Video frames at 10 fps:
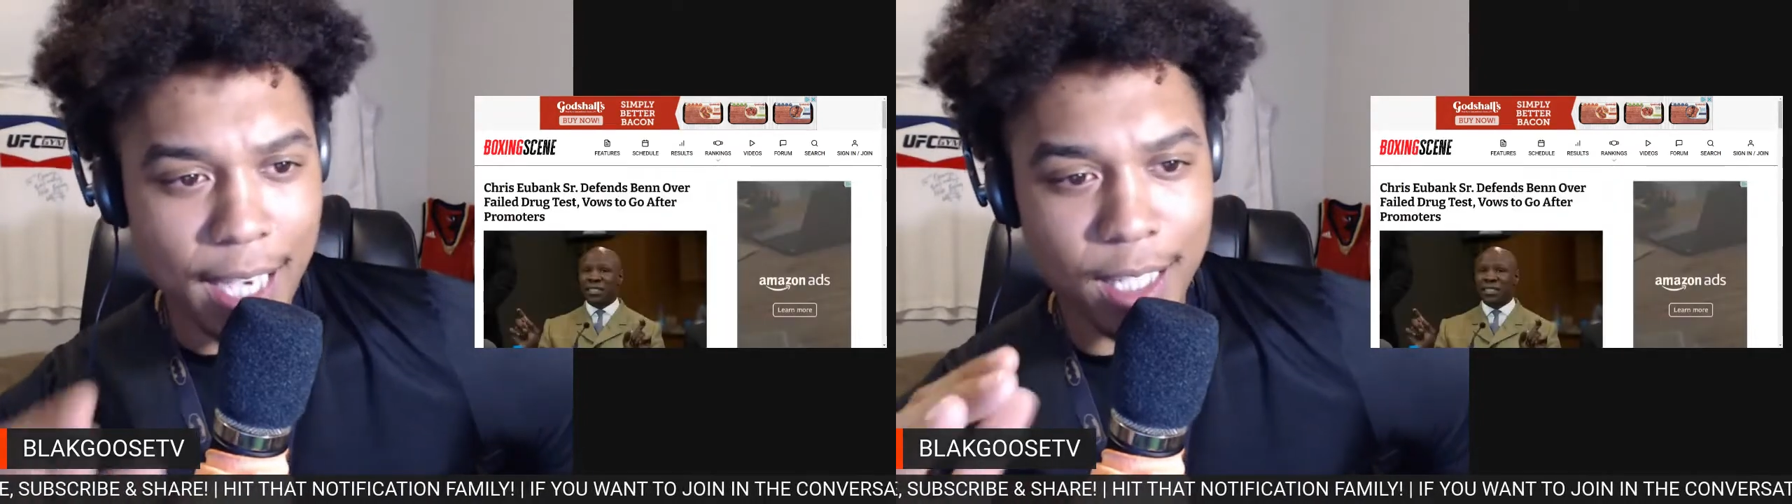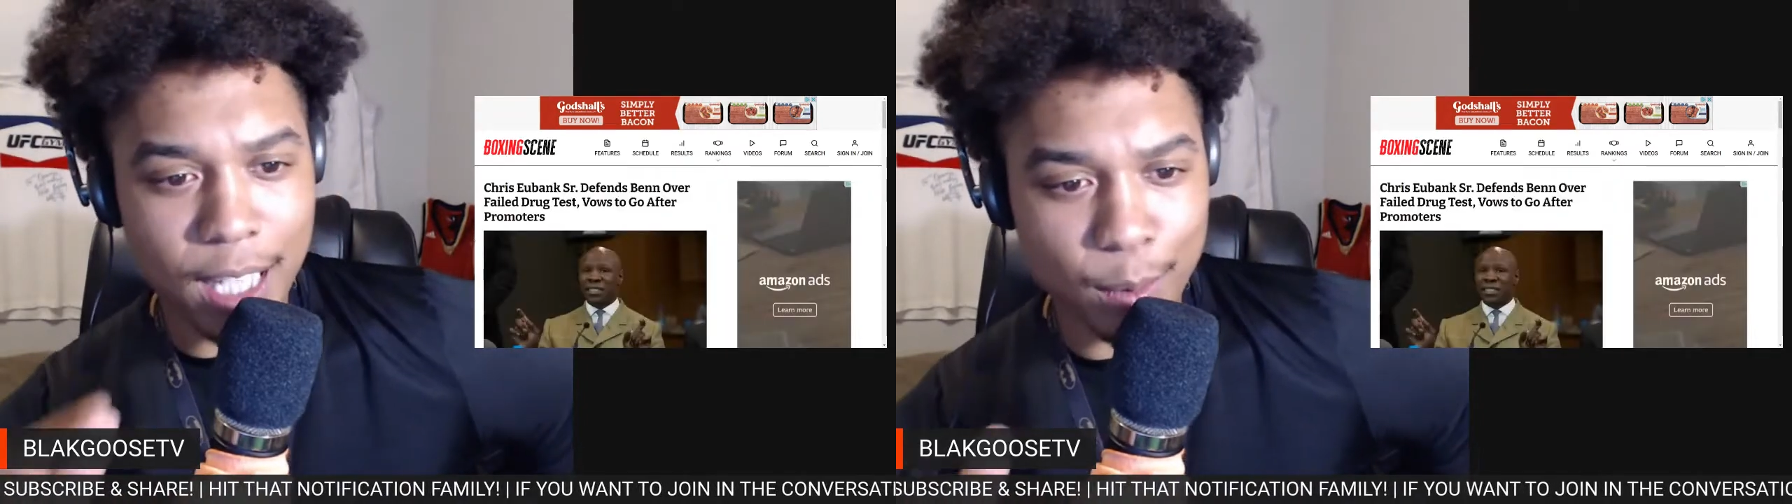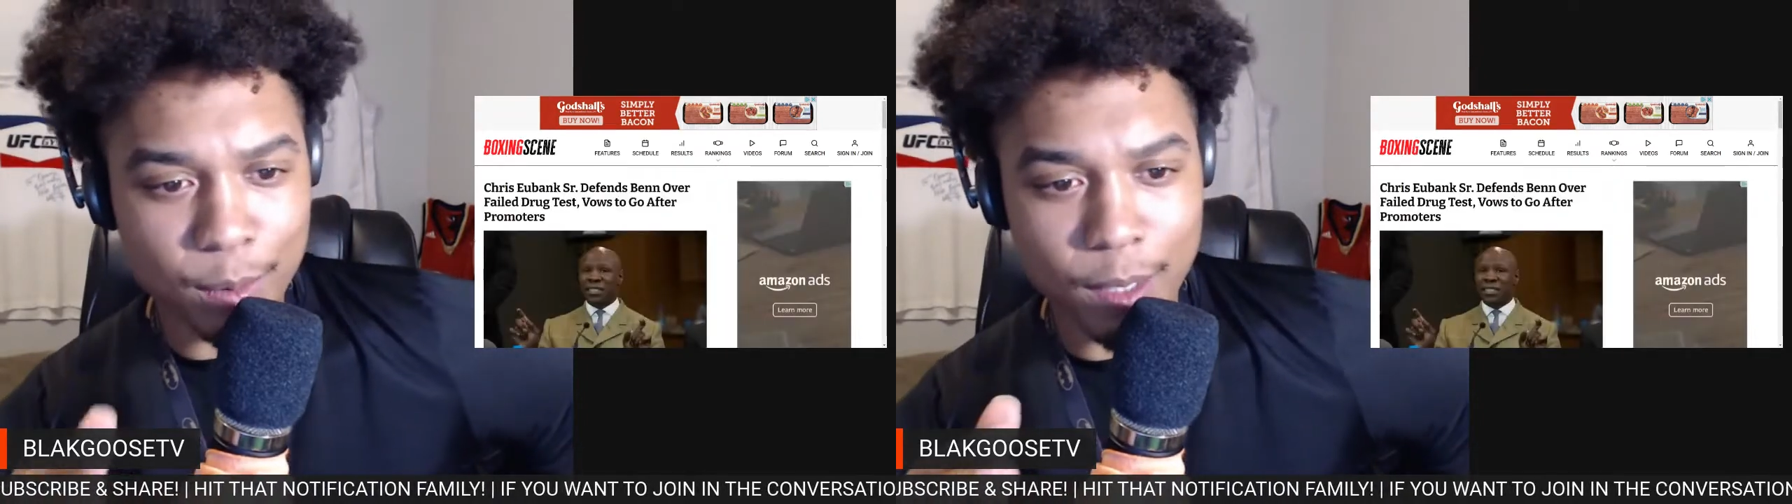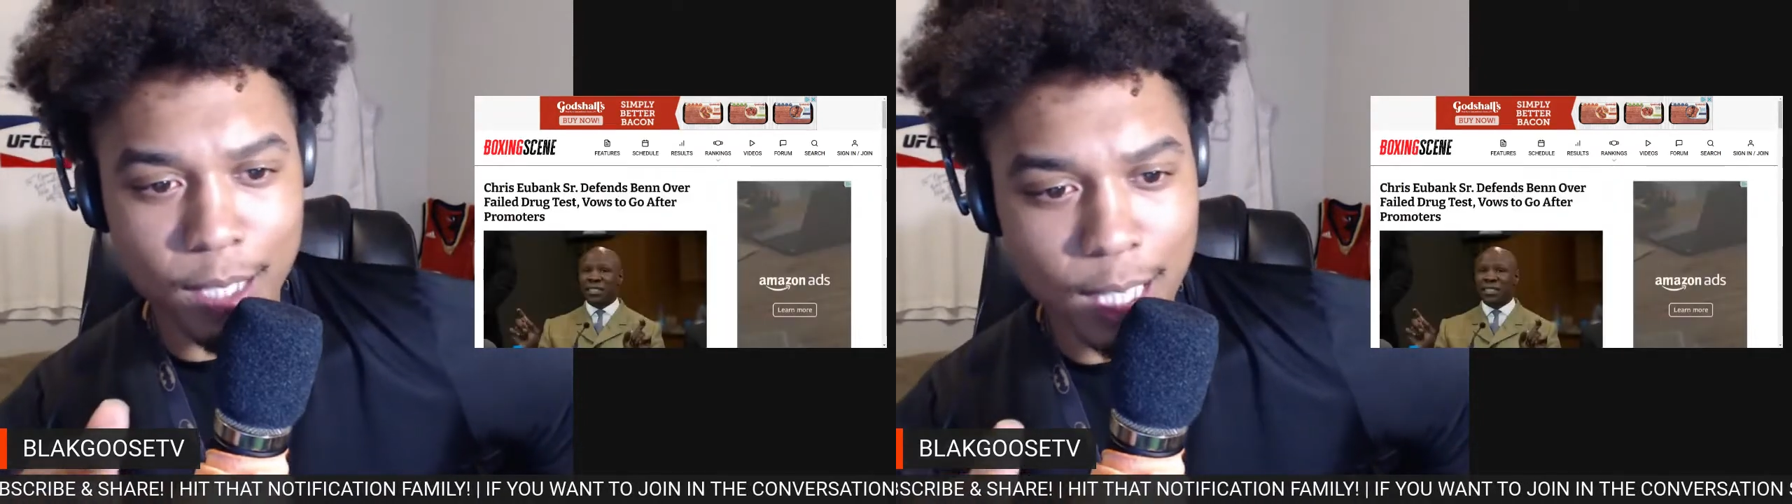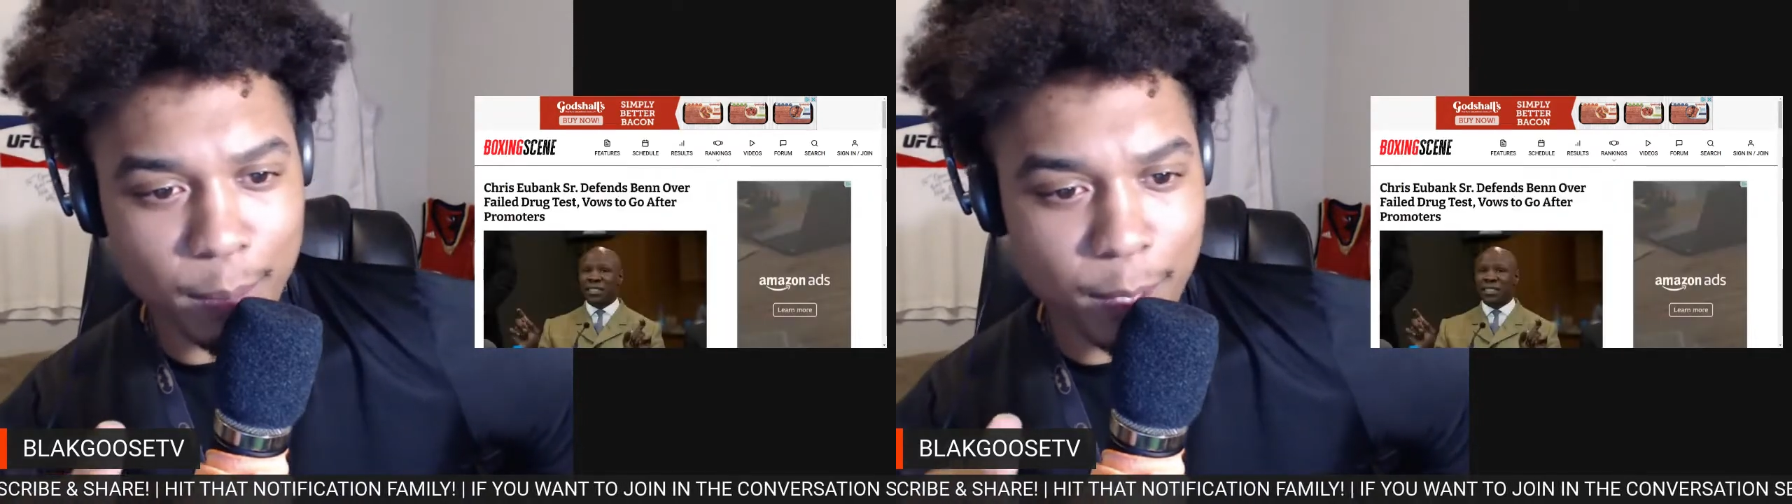get a lot of a
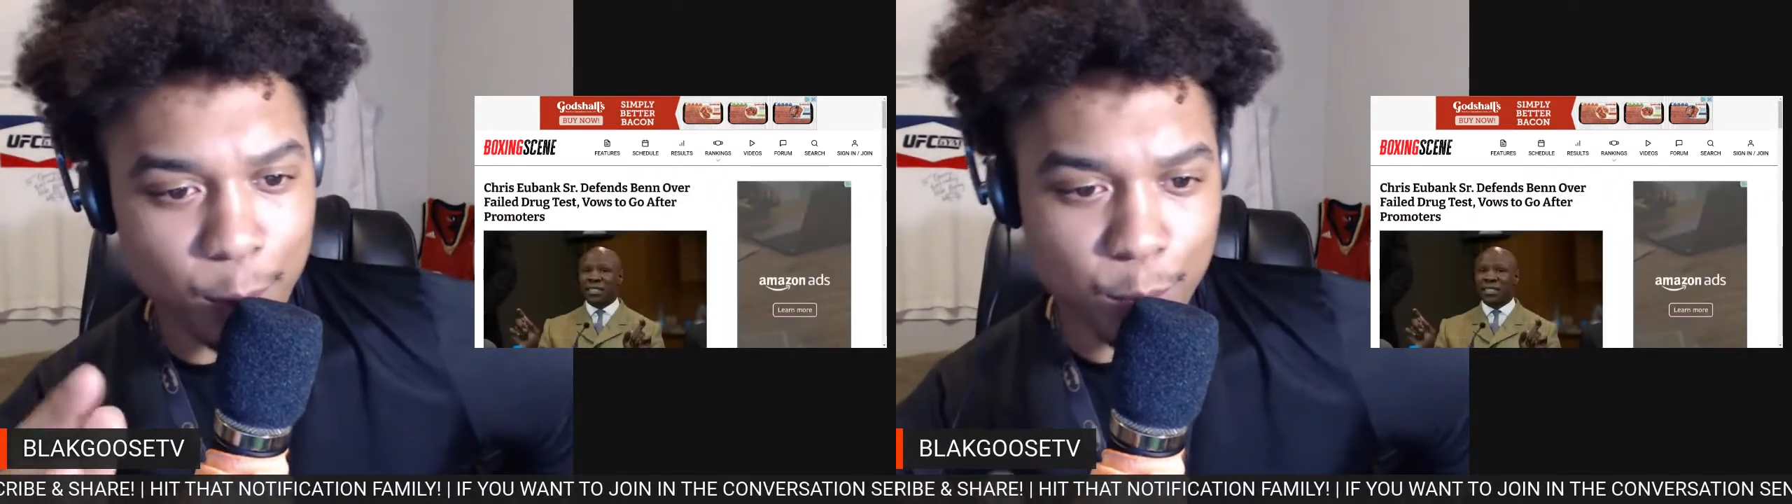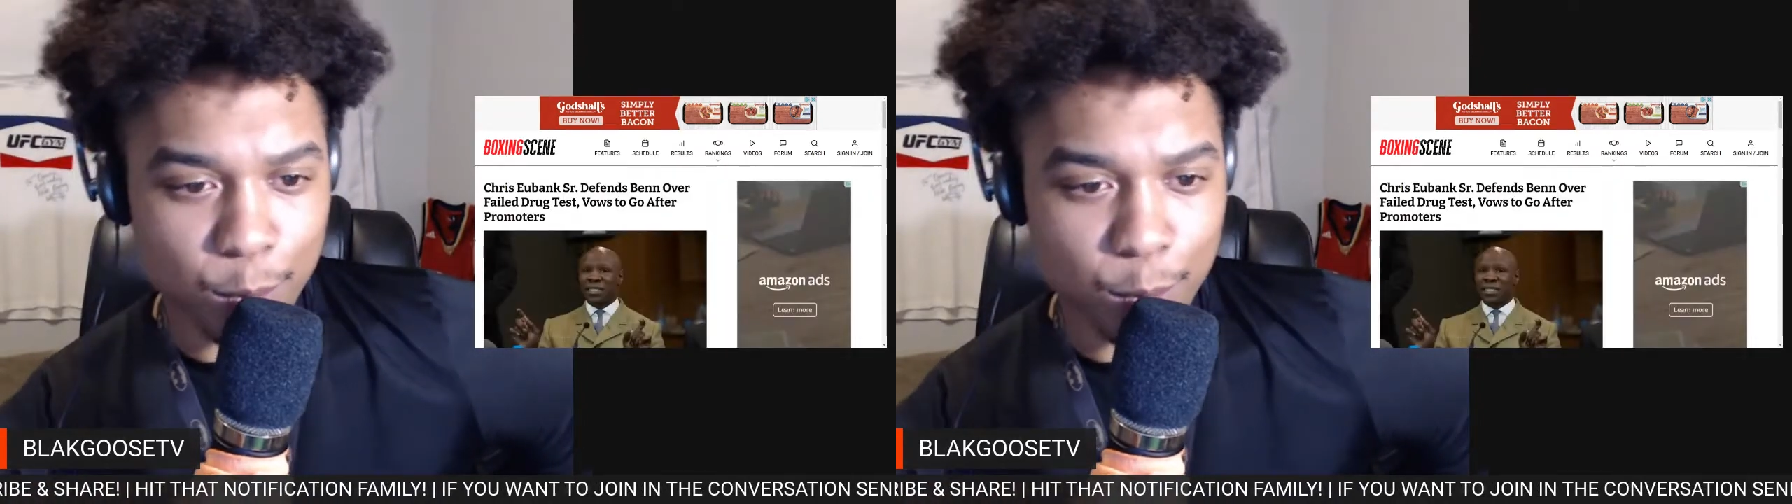lot of my news